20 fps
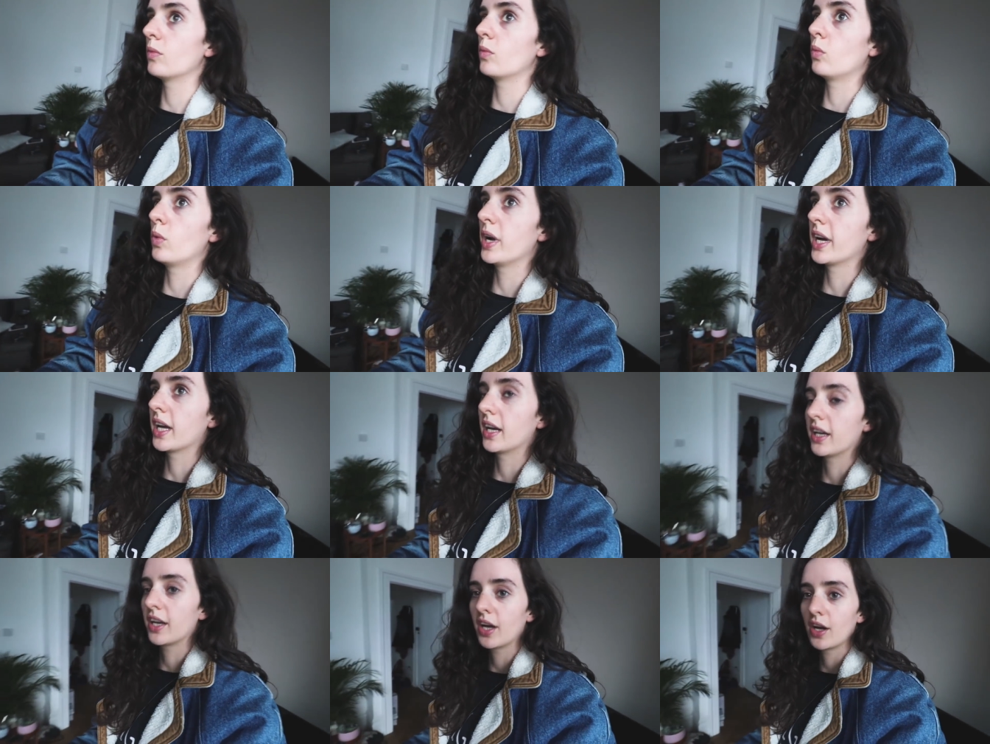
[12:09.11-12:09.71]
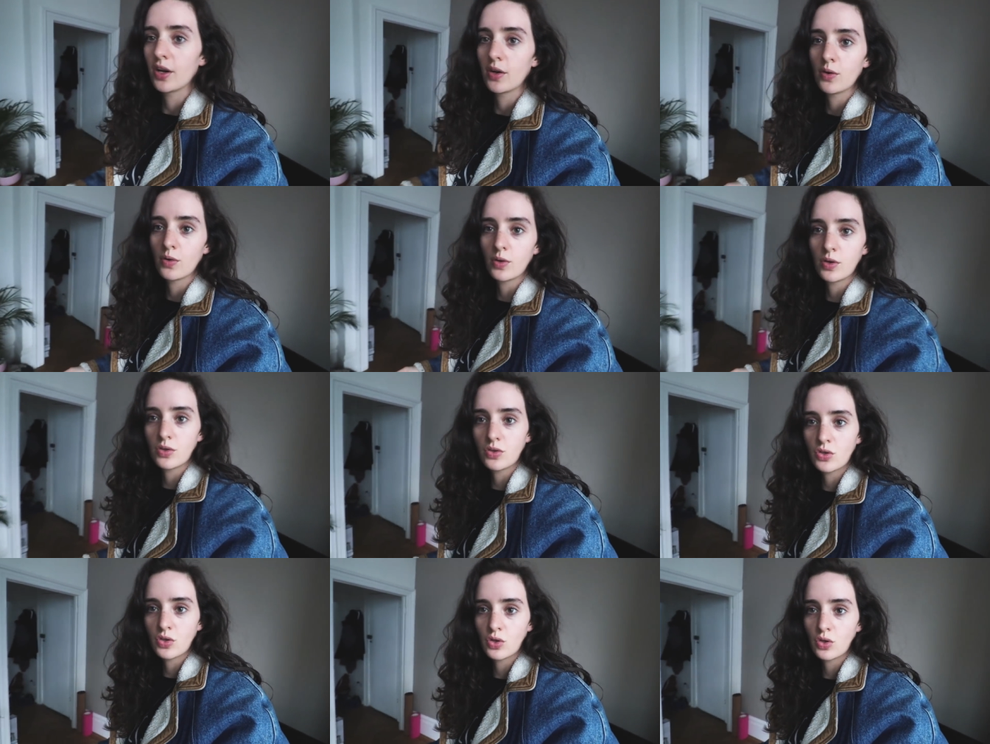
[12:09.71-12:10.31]
we're gonna go
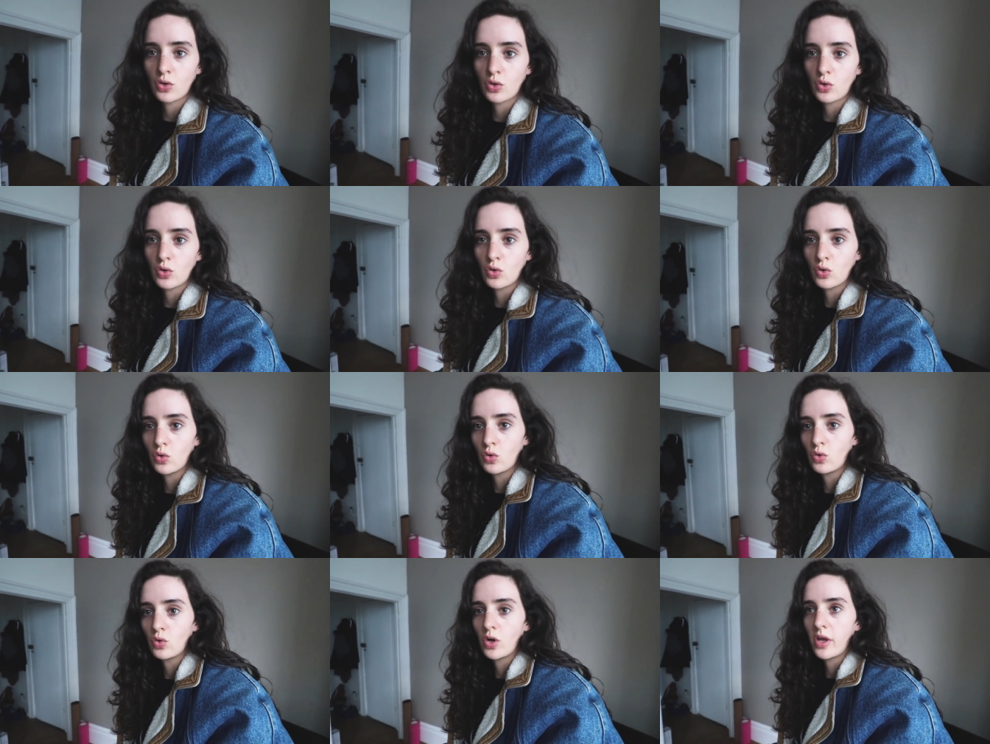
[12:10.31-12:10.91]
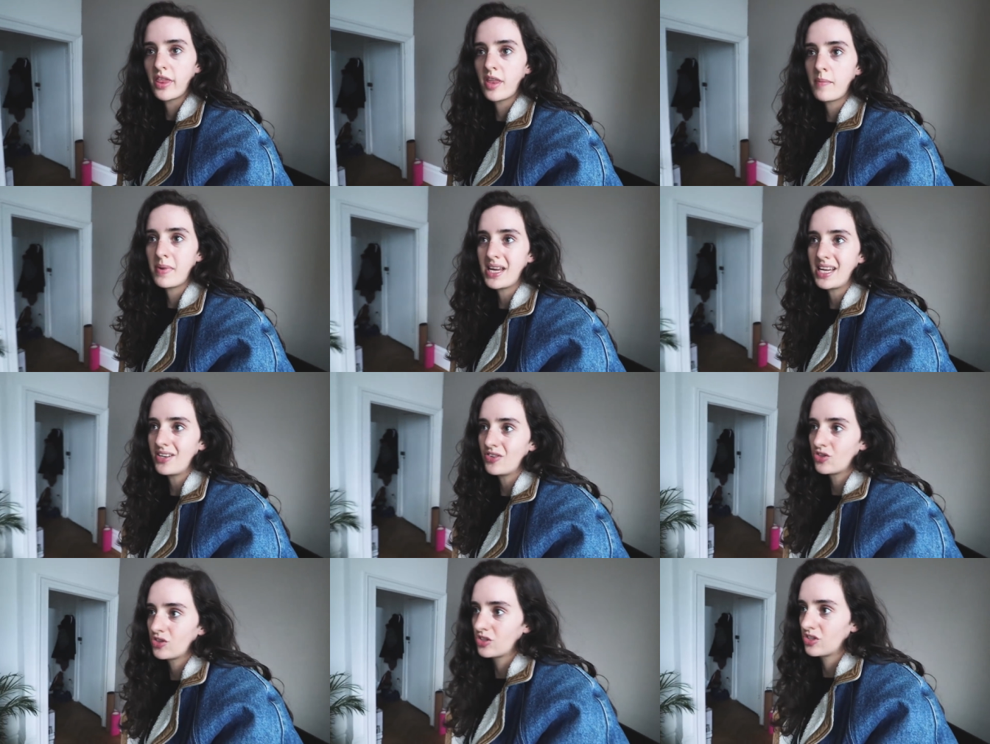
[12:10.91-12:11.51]
to the
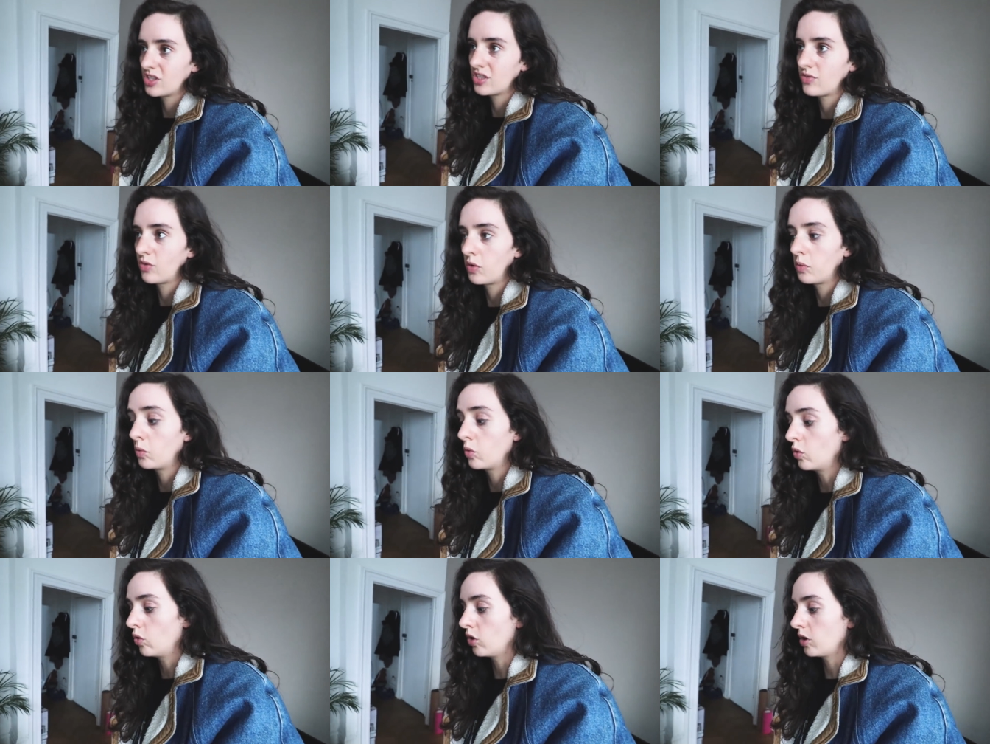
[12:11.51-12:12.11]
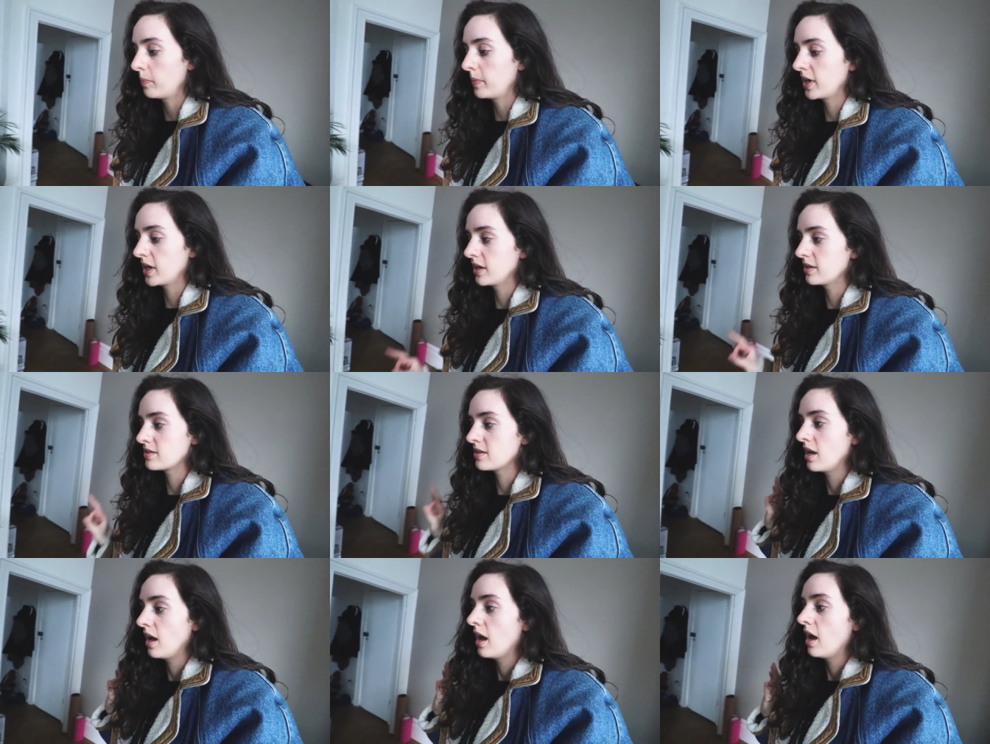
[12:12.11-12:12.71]
beach just for a walk
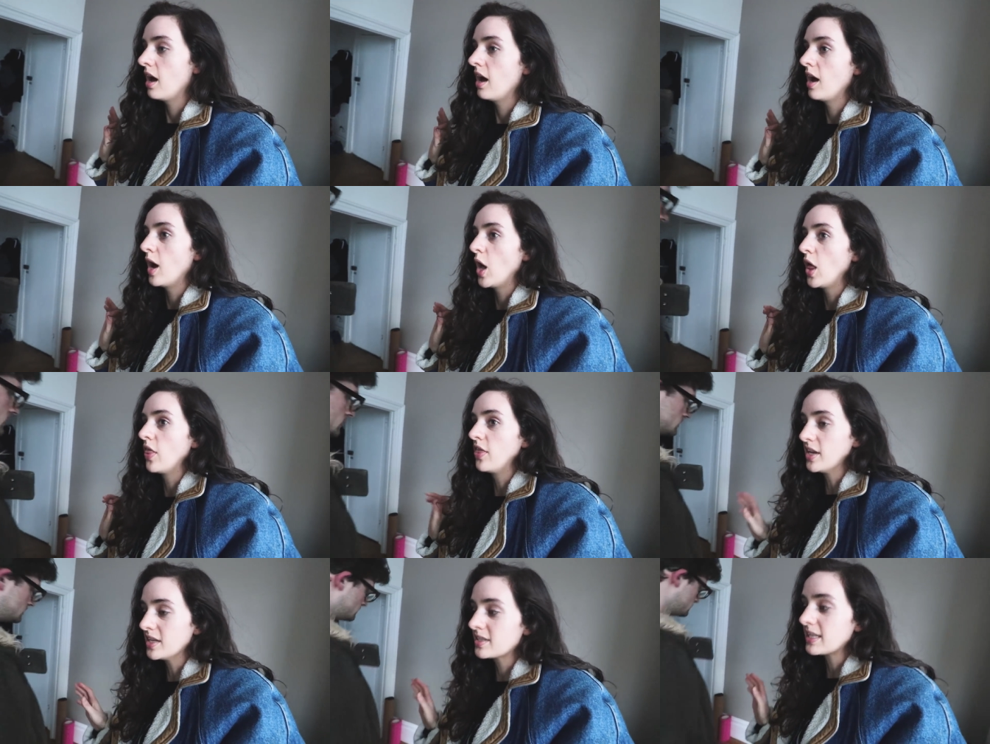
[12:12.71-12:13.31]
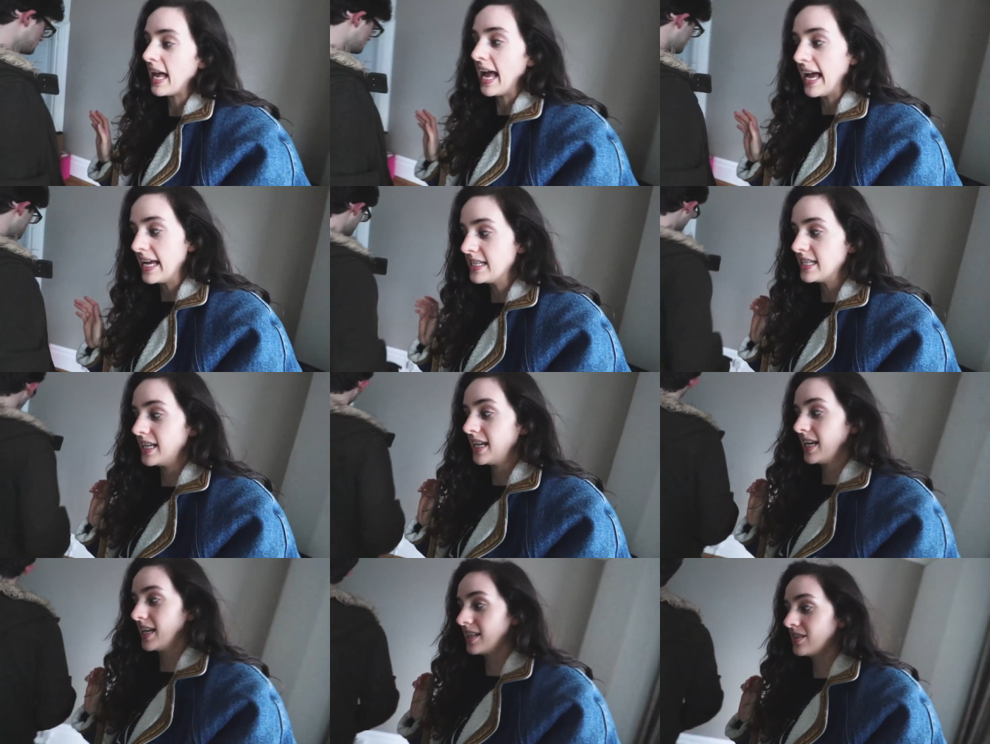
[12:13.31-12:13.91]
because this
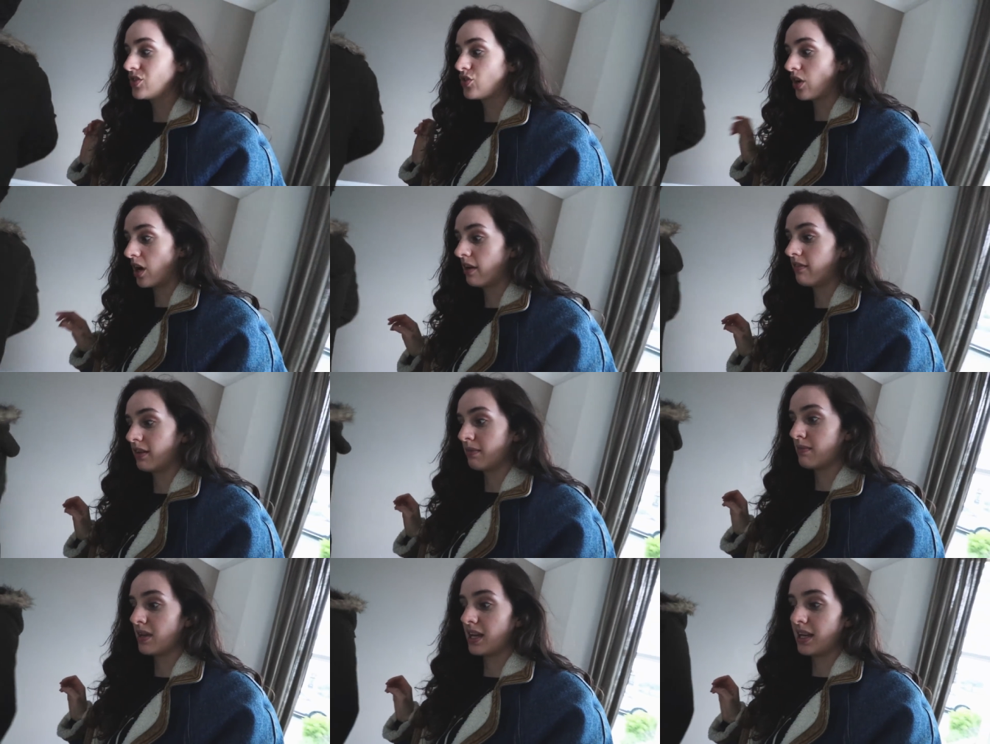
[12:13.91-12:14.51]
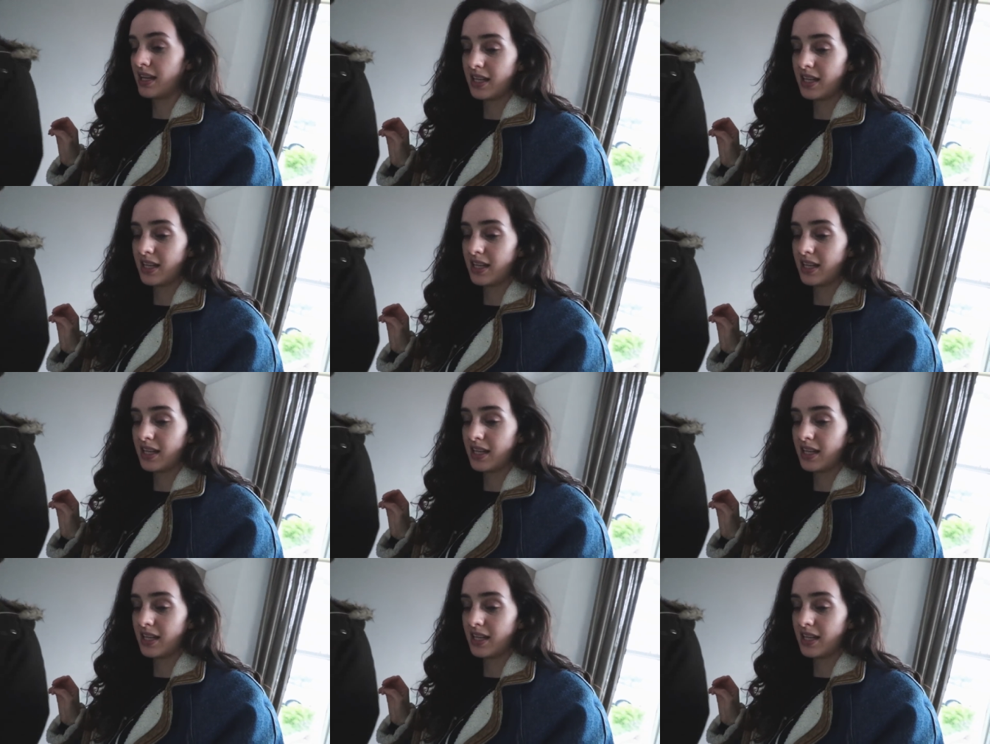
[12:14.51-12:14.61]
edit is driving me a